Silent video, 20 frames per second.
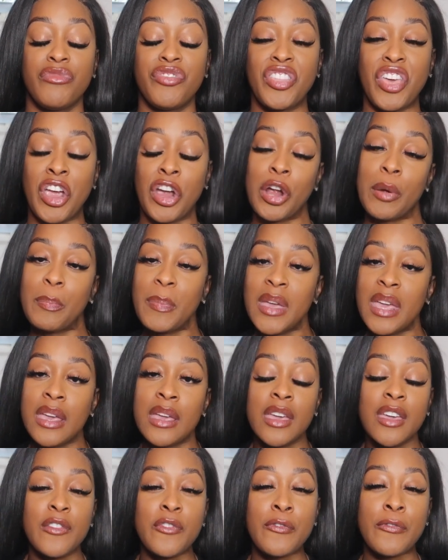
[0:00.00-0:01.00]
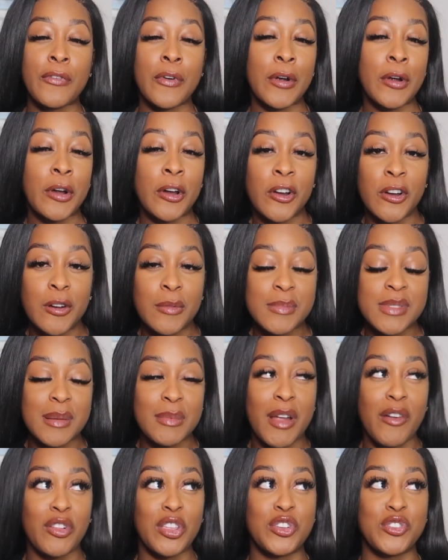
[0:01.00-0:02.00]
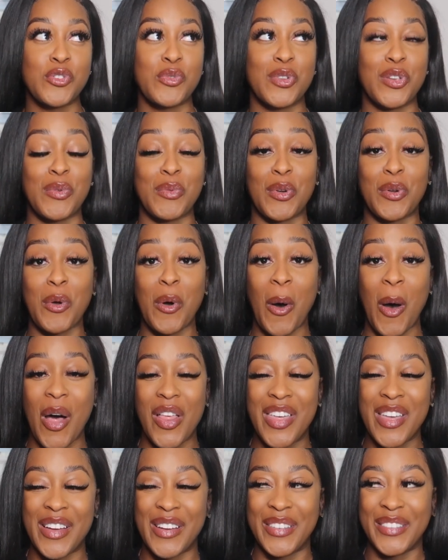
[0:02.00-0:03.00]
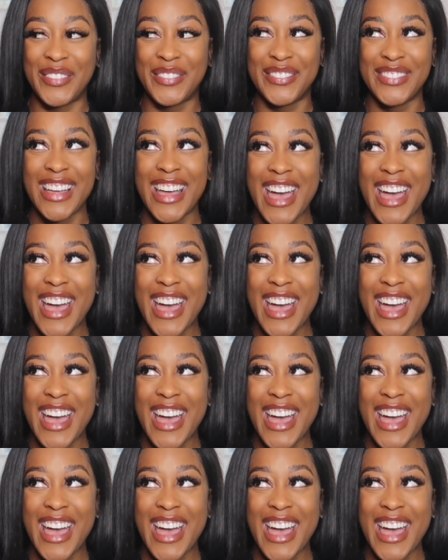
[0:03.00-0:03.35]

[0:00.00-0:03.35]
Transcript: therapy firms. I'm not really sure what you would call them,